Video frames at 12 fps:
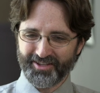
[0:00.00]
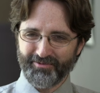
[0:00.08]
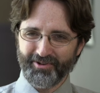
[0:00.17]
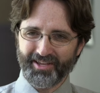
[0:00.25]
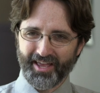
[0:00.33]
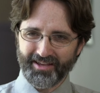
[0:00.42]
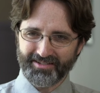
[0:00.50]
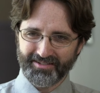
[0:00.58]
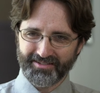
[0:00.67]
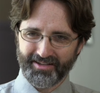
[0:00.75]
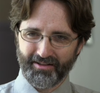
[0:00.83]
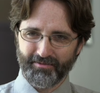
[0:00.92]
a
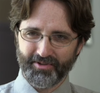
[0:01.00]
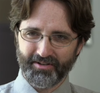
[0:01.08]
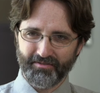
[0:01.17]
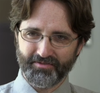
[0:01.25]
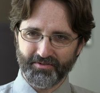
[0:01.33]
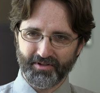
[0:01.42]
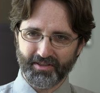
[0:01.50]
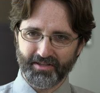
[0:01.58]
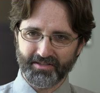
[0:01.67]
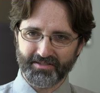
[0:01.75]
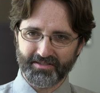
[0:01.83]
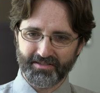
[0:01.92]
communications element of doing
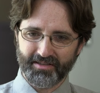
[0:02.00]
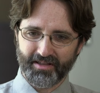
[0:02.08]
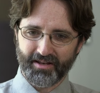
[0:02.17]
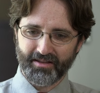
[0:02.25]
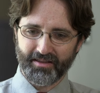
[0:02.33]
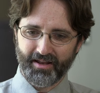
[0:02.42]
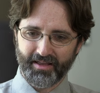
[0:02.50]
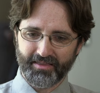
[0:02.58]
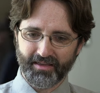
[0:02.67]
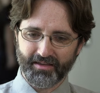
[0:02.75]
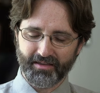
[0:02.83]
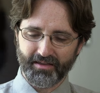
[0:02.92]
this that, that I
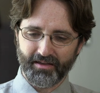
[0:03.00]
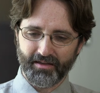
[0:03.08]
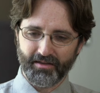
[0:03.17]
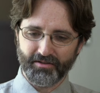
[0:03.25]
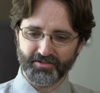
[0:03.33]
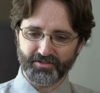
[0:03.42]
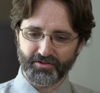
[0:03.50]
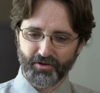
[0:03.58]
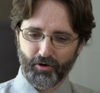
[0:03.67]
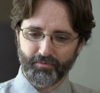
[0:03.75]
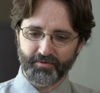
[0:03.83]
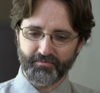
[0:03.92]
think uh, should
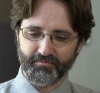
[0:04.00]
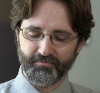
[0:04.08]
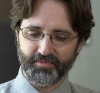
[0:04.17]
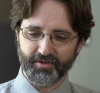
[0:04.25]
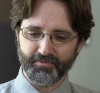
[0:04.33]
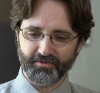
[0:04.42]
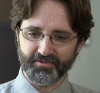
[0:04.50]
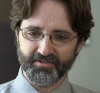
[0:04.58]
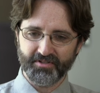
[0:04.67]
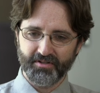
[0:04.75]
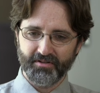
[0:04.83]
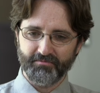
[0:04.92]
open
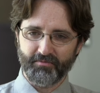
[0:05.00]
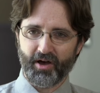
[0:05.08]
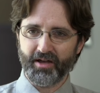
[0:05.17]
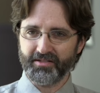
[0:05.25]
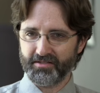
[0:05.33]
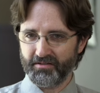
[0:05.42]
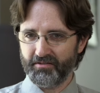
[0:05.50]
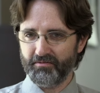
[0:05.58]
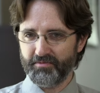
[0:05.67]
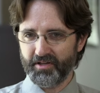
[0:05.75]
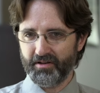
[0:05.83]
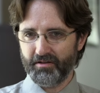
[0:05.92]
people's minds a little
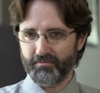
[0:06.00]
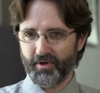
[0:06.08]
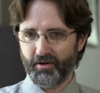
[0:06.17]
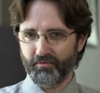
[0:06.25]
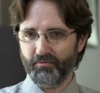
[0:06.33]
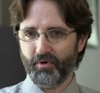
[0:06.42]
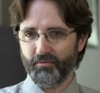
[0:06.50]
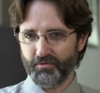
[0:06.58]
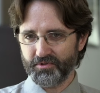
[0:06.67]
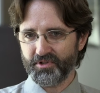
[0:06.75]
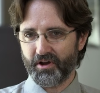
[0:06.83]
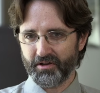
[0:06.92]
bit about what
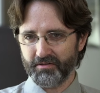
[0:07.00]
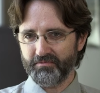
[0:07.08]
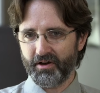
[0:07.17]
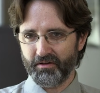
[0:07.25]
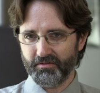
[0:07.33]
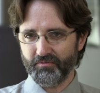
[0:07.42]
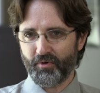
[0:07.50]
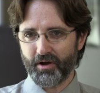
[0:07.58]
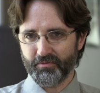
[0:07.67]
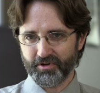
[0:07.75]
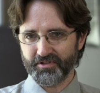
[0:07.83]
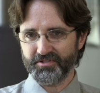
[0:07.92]
we're talking about and why
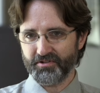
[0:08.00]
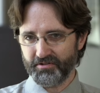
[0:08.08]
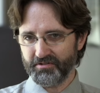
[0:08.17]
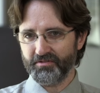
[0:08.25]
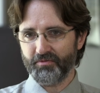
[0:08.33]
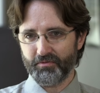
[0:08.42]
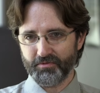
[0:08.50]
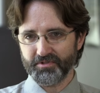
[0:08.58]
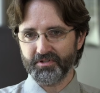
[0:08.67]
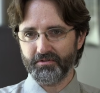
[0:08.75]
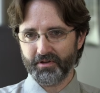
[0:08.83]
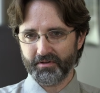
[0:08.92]
we're concerned and what we're
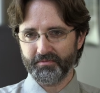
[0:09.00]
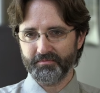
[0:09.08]
doing.